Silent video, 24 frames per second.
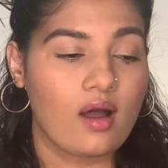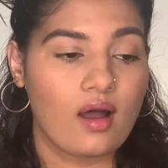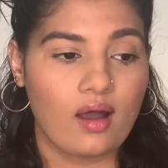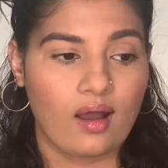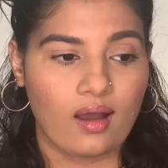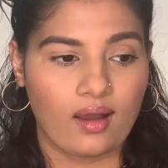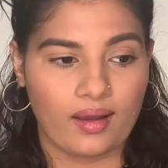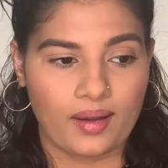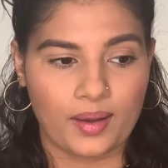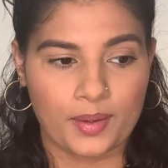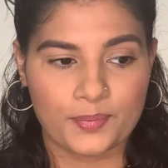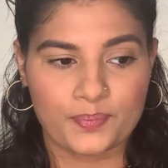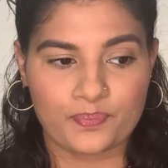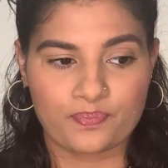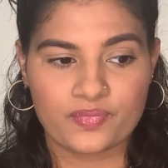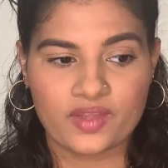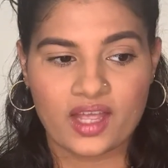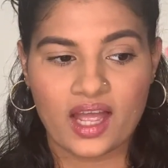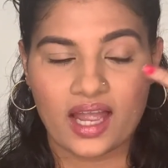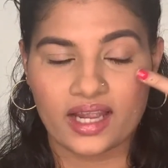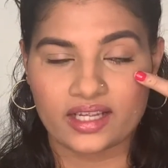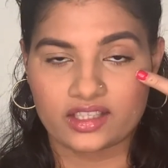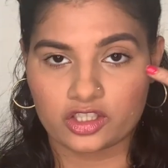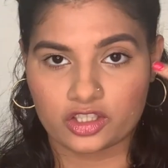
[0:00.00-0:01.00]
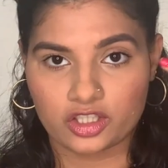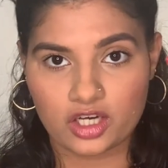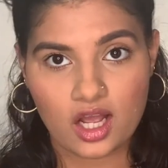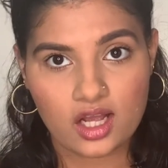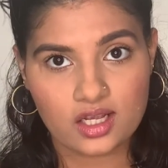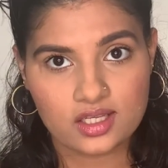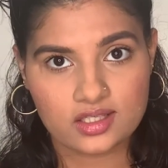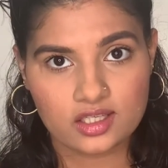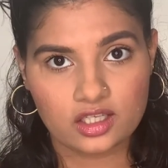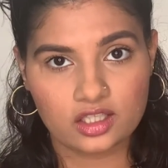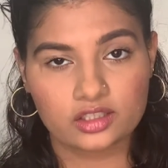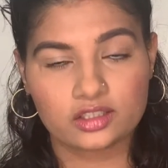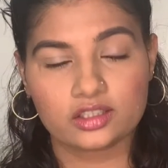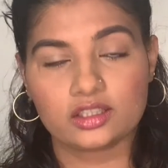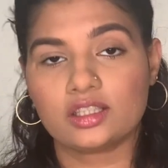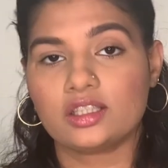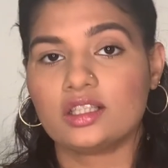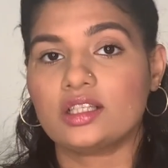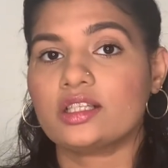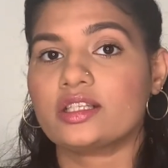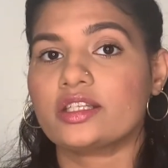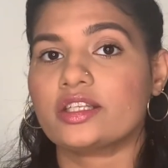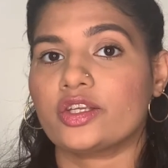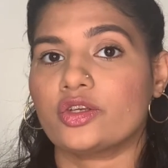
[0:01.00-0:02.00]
hide the dark circles.